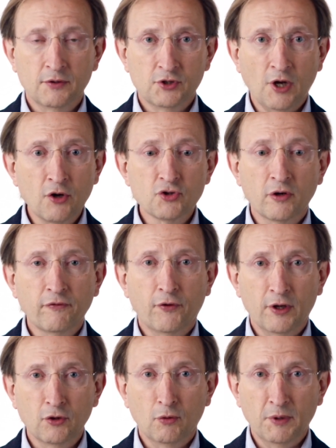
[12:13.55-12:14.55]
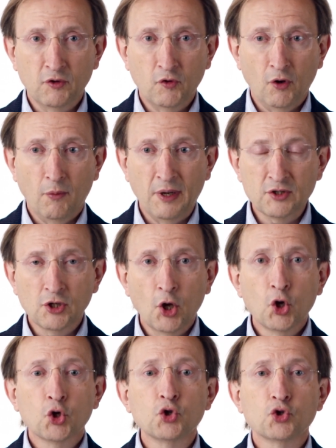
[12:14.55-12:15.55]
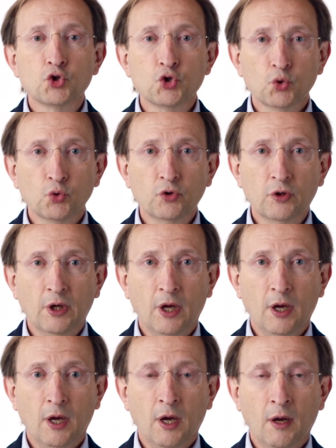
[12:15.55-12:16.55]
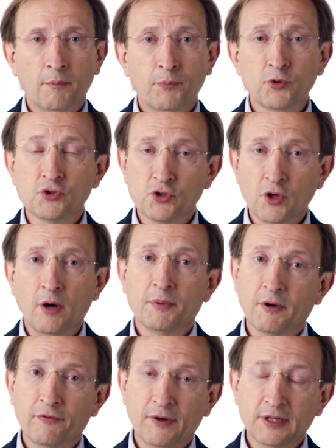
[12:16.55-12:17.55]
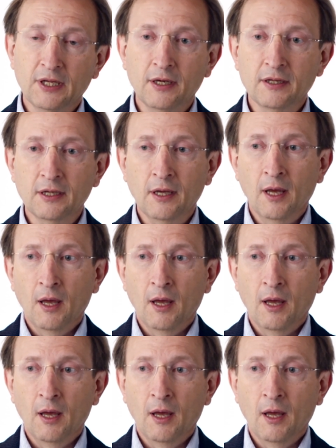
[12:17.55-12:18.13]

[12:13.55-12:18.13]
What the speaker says: surgery for endometriomas should preserve their fertility,